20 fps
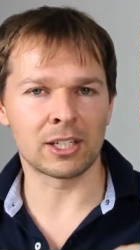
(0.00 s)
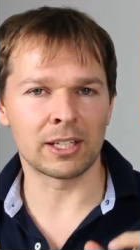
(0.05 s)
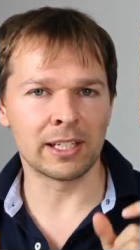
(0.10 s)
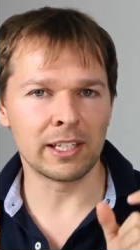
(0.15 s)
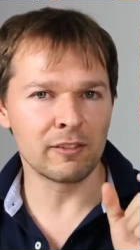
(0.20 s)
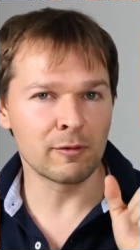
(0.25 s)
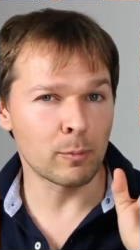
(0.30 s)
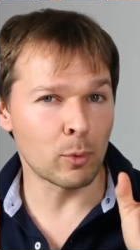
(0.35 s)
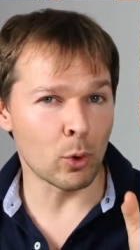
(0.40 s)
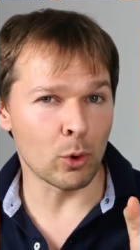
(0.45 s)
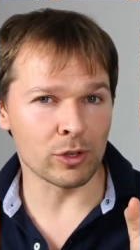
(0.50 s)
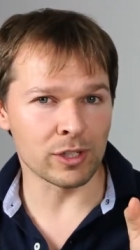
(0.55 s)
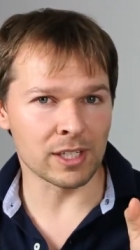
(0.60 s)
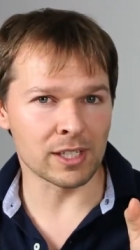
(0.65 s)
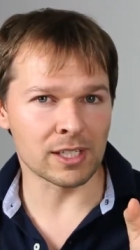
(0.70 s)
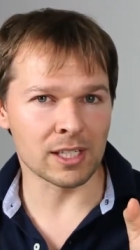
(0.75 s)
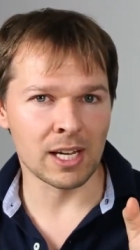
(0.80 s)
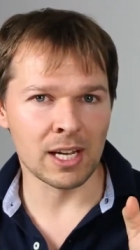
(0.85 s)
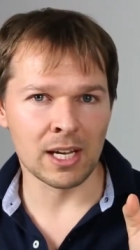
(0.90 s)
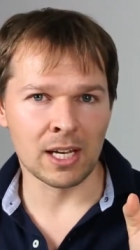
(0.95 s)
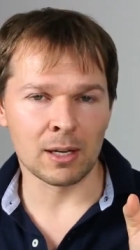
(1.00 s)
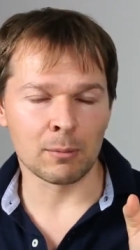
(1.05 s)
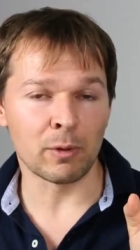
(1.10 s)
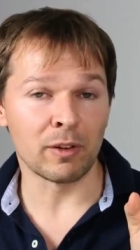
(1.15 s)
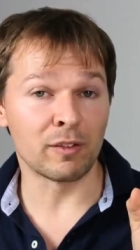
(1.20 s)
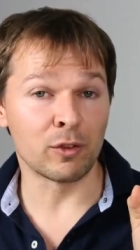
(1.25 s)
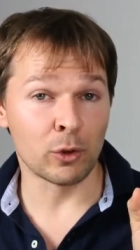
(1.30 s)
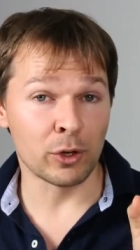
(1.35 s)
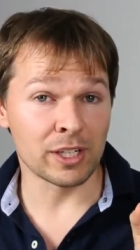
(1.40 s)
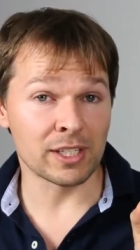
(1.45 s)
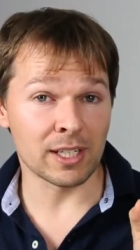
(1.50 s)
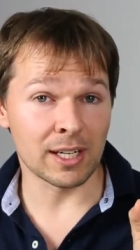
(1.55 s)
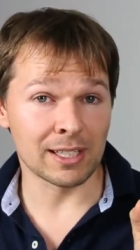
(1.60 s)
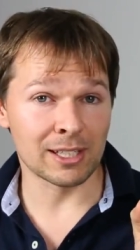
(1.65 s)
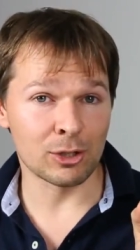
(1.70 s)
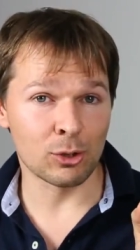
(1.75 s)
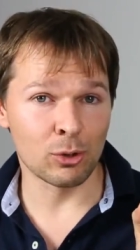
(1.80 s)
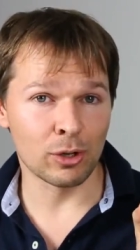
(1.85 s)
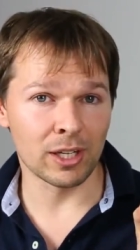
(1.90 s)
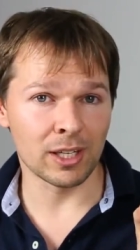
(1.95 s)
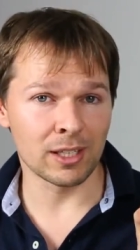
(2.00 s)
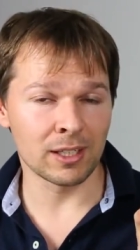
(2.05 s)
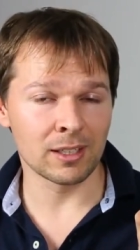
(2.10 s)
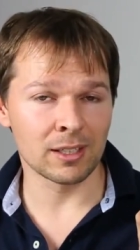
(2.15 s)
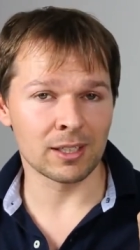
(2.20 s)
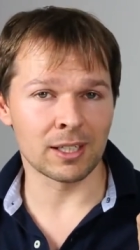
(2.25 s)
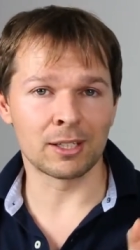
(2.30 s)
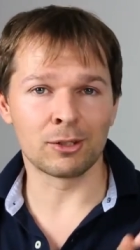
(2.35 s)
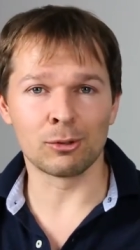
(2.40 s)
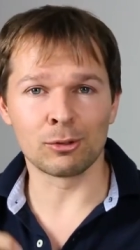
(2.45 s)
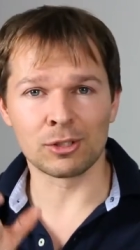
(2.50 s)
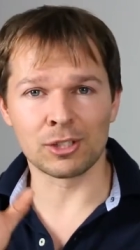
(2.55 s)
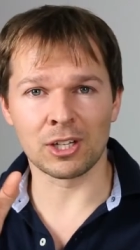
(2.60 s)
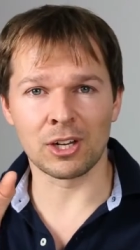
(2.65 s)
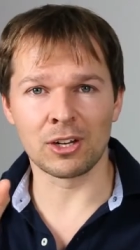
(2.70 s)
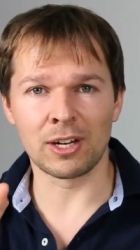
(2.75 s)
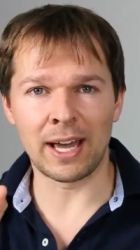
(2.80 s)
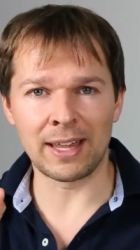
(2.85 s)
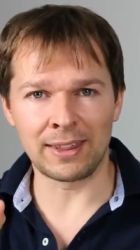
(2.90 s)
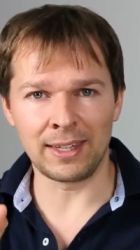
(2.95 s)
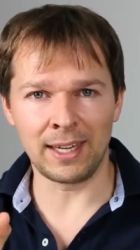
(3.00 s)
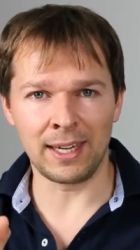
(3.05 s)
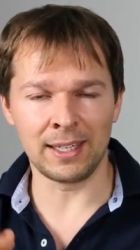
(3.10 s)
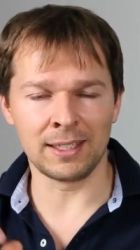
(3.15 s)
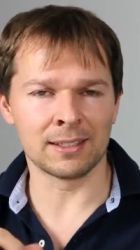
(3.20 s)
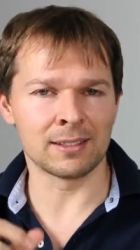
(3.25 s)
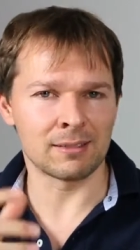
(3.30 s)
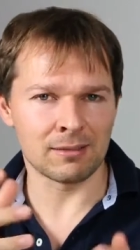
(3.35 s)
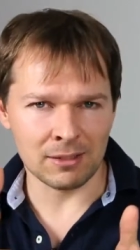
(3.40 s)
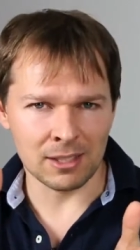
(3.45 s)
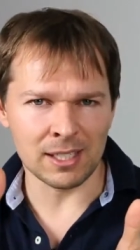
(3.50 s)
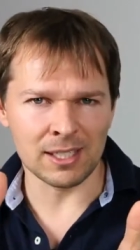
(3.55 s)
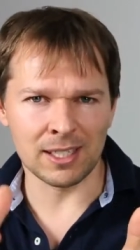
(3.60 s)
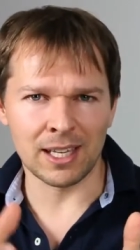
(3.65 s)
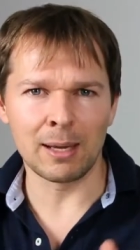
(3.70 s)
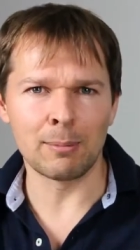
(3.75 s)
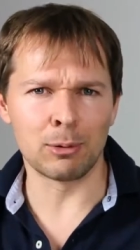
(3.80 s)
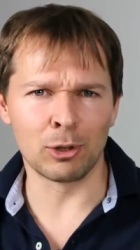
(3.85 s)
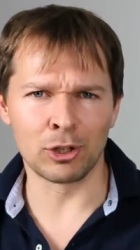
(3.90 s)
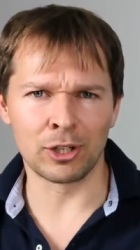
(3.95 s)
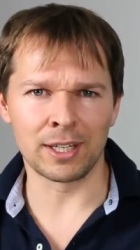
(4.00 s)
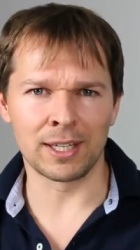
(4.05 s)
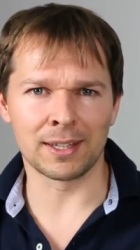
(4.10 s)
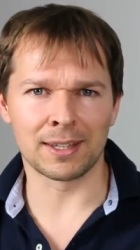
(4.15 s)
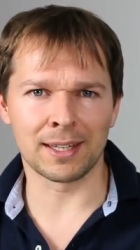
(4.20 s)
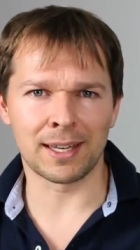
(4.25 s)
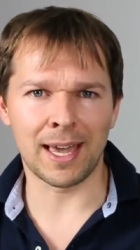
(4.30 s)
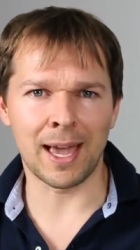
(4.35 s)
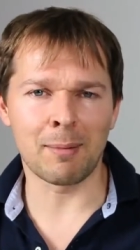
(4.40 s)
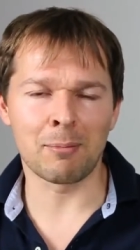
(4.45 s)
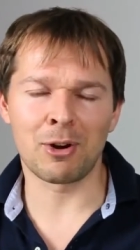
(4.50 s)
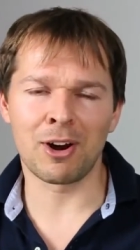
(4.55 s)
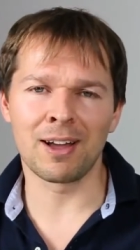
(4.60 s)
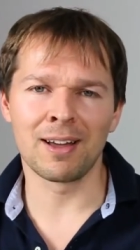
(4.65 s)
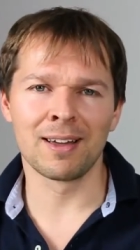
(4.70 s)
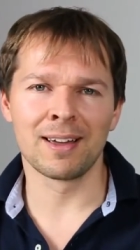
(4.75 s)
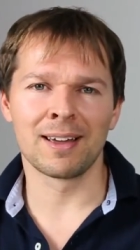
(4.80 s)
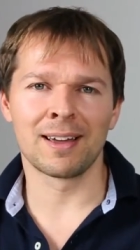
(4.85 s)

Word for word: So leave pauses before you start talking and also at the end. Just keep looking at the camera,